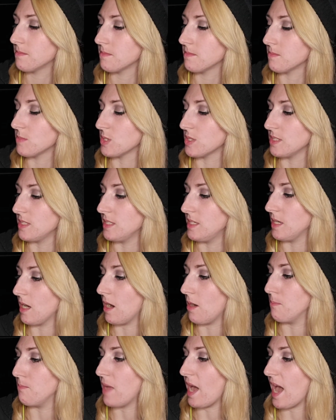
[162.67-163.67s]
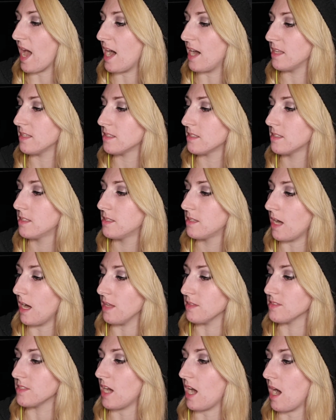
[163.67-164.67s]
with the matte
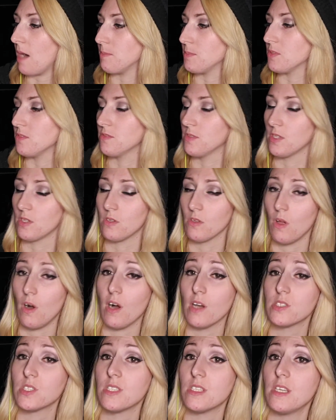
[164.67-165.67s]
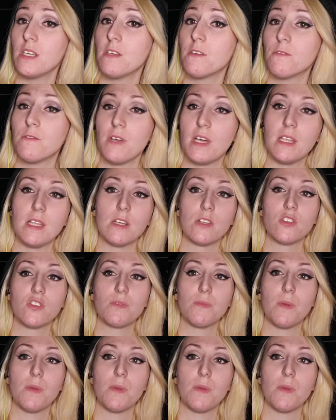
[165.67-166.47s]
on top of the glossy finish.